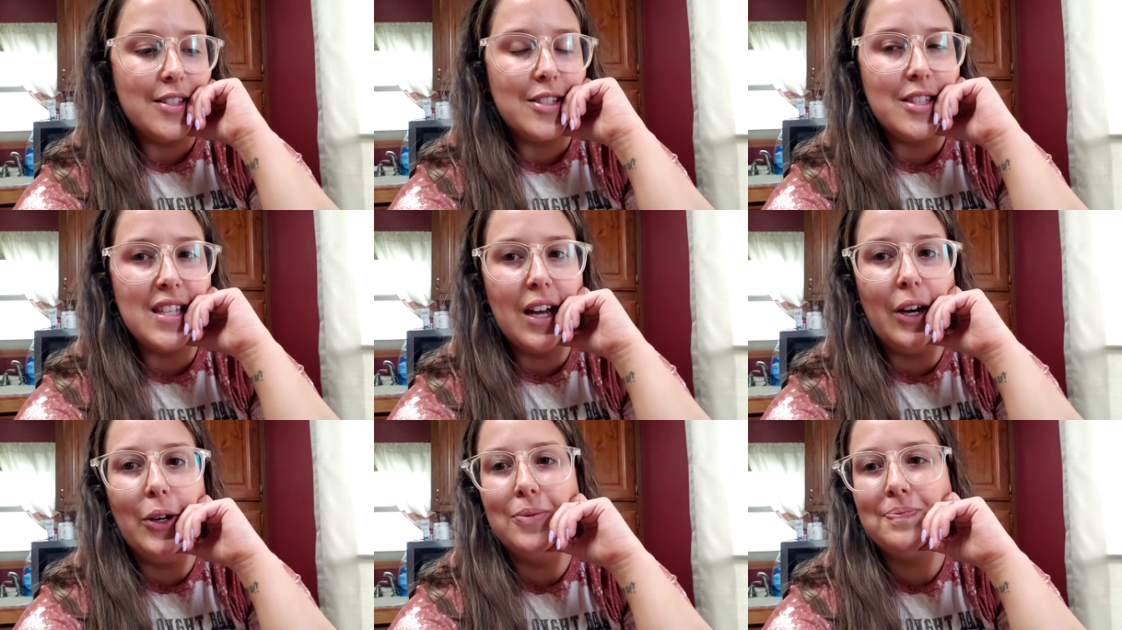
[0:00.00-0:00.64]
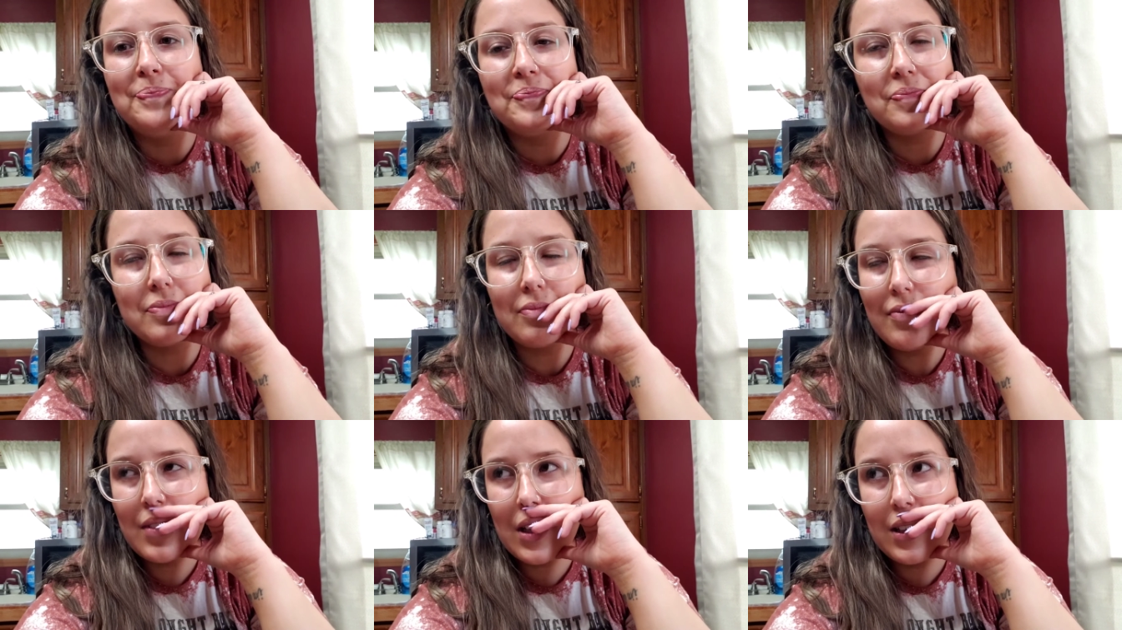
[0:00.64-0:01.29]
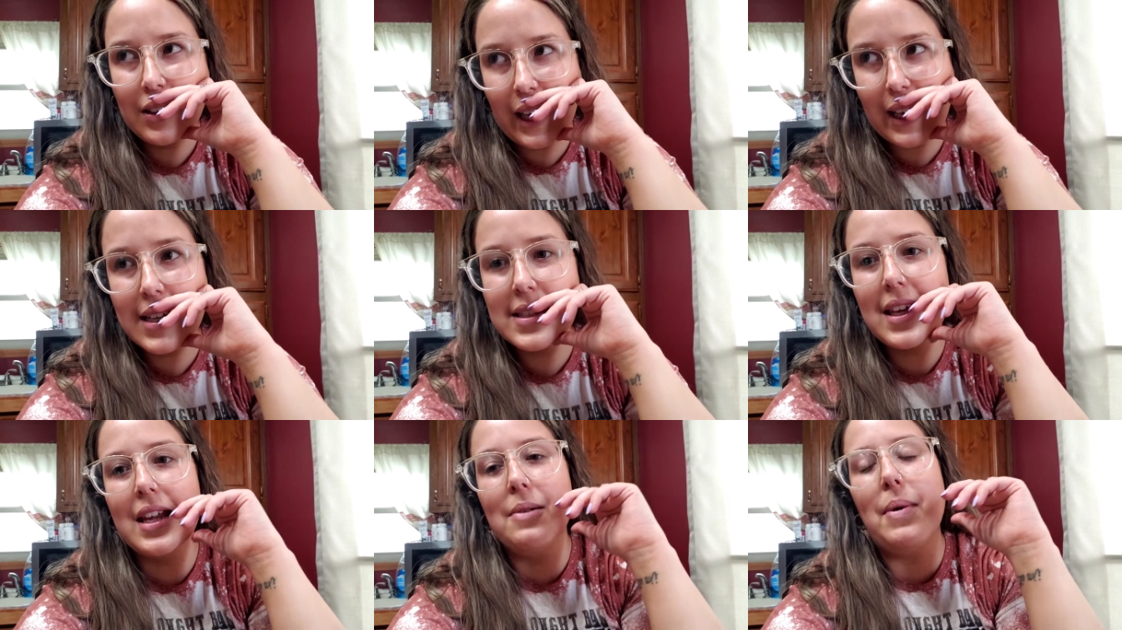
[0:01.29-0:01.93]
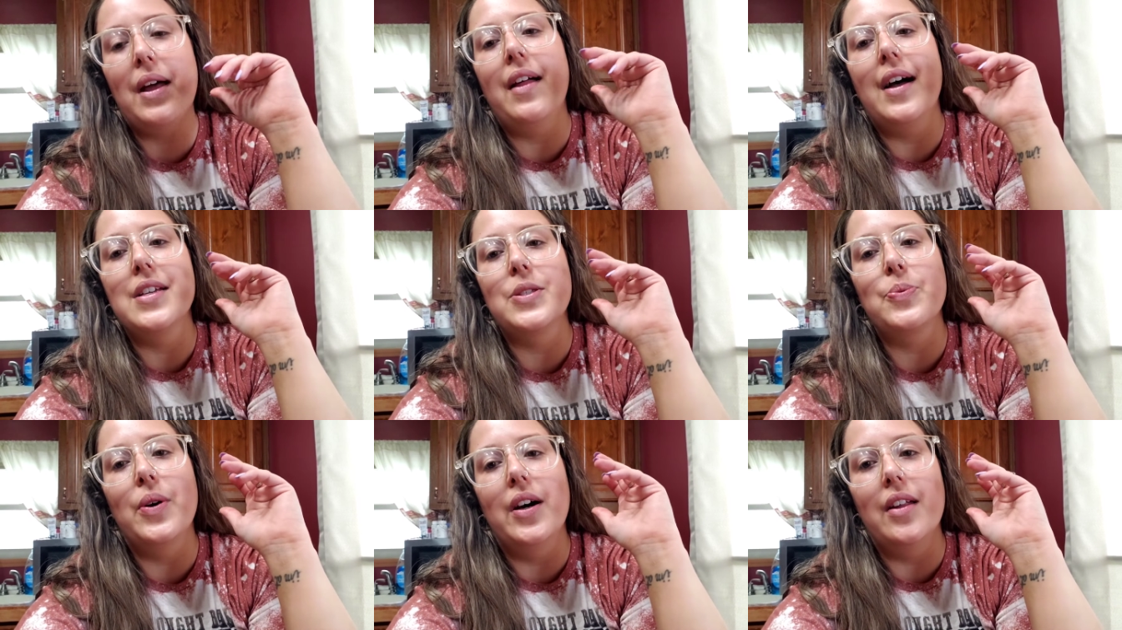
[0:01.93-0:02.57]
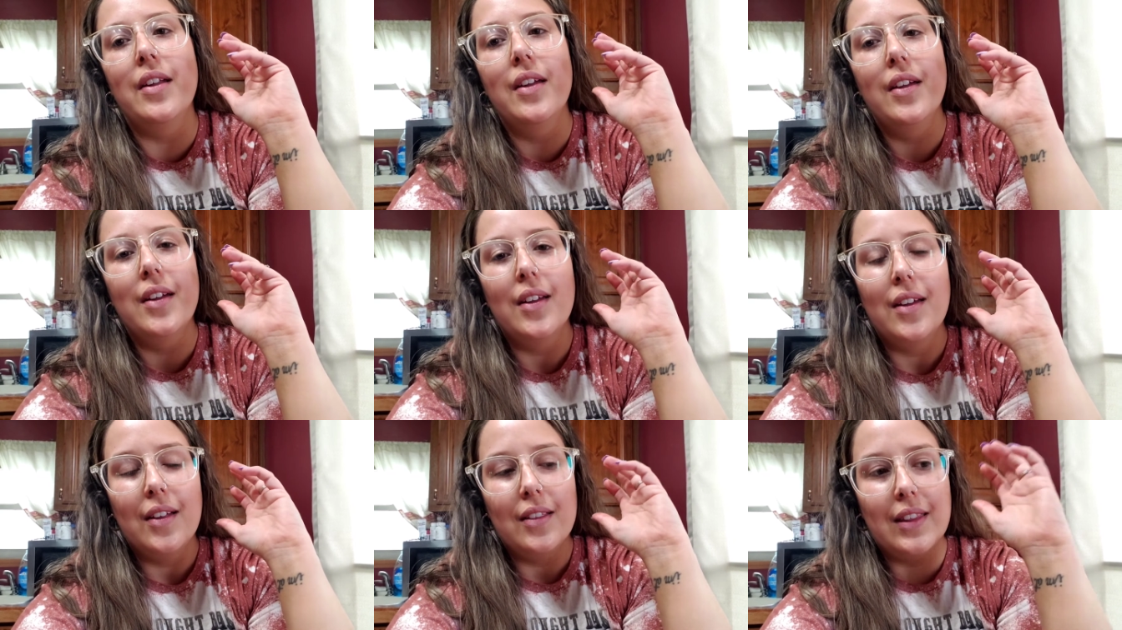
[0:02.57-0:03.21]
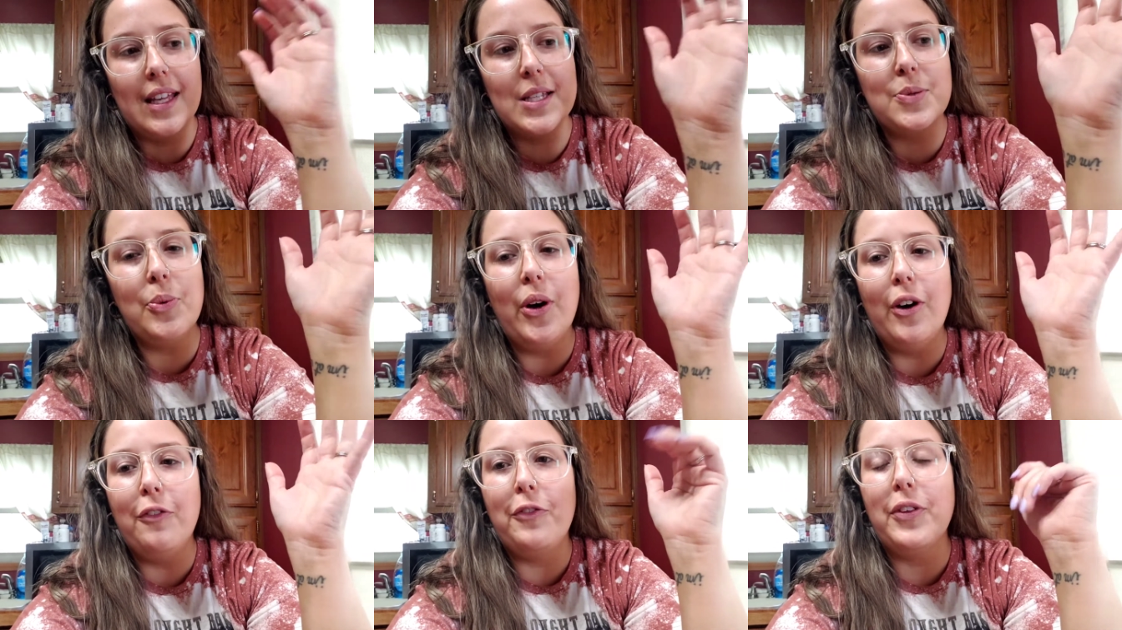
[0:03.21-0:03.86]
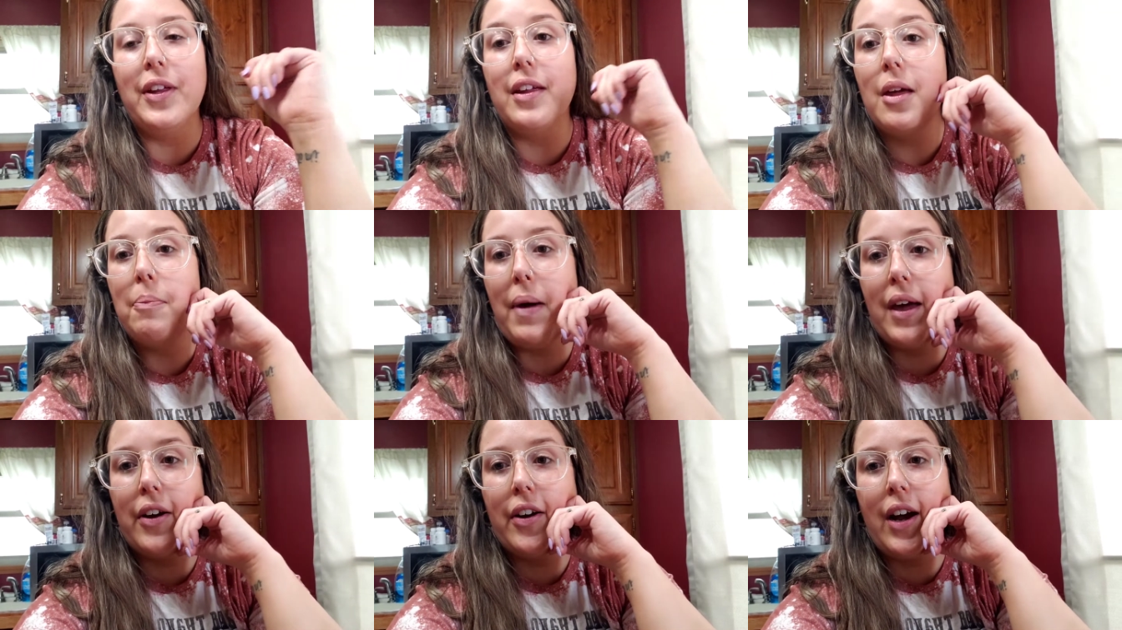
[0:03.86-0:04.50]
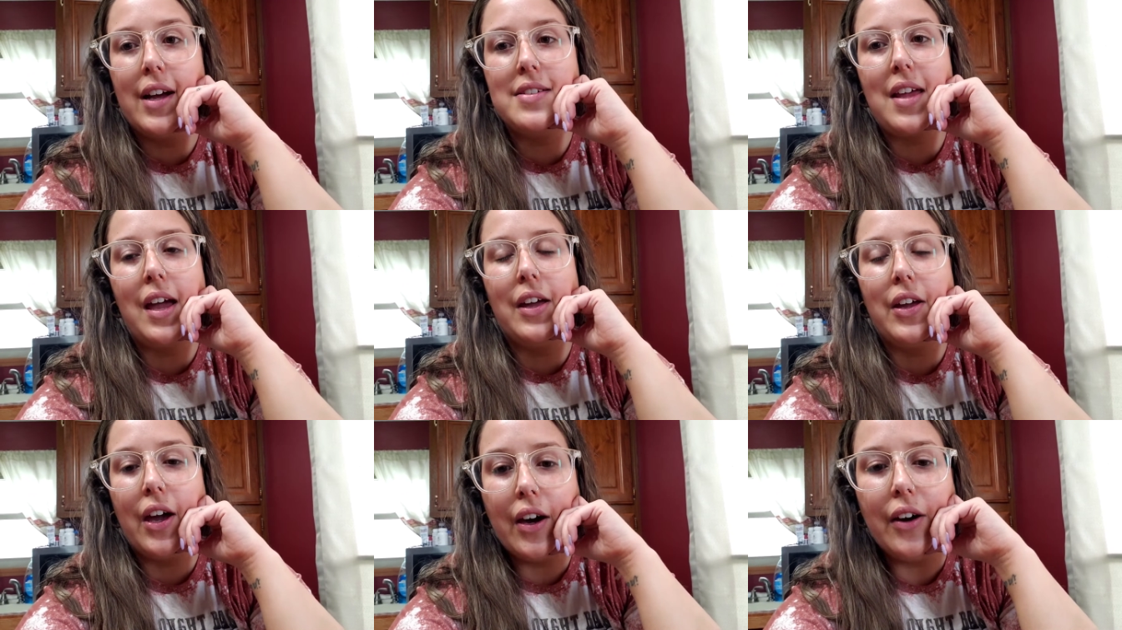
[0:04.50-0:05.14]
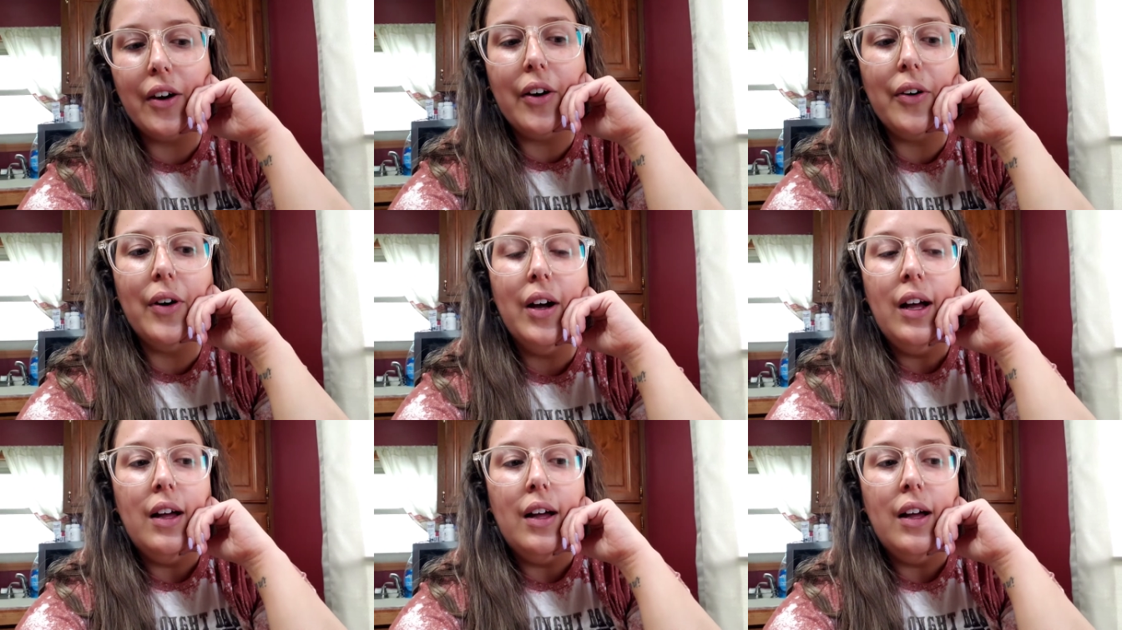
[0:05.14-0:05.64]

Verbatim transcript: So like I said in my last one, these will hopefully get better as I go.